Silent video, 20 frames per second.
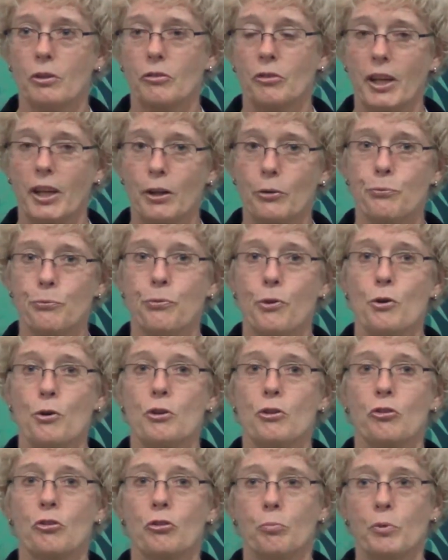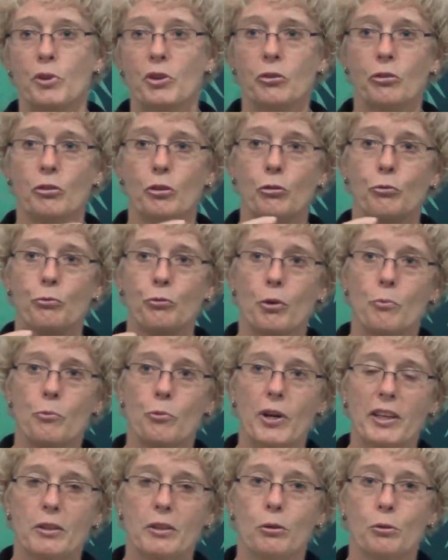take forest species from
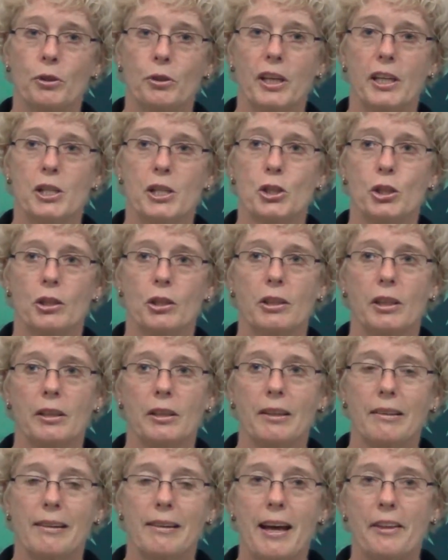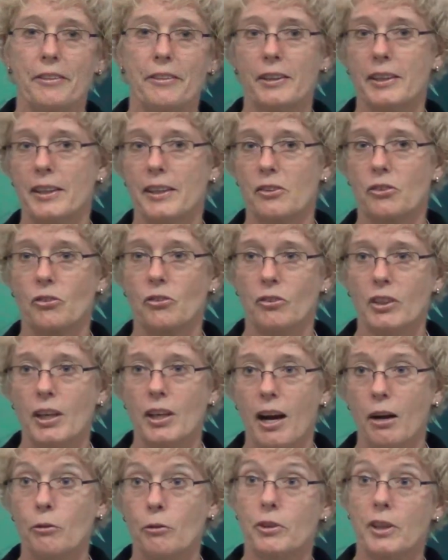one location in another and see
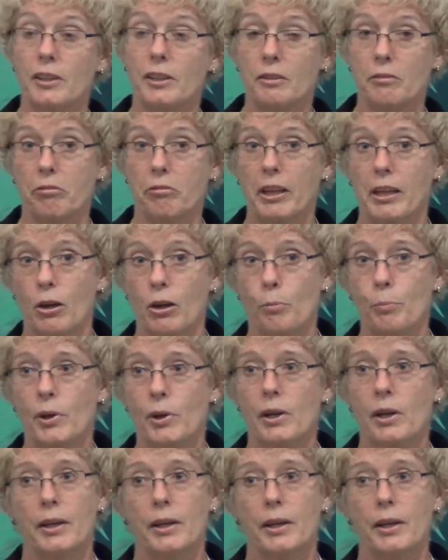how they develop,